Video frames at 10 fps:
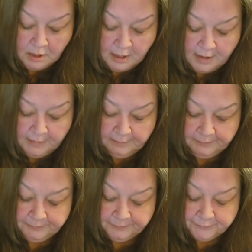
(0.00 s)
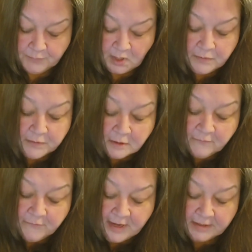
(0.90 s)
The
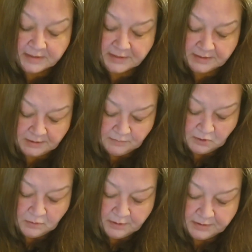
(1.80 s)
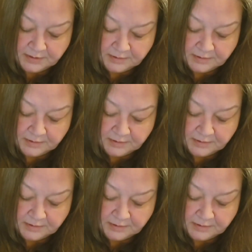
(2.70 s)
lymphatic system, though,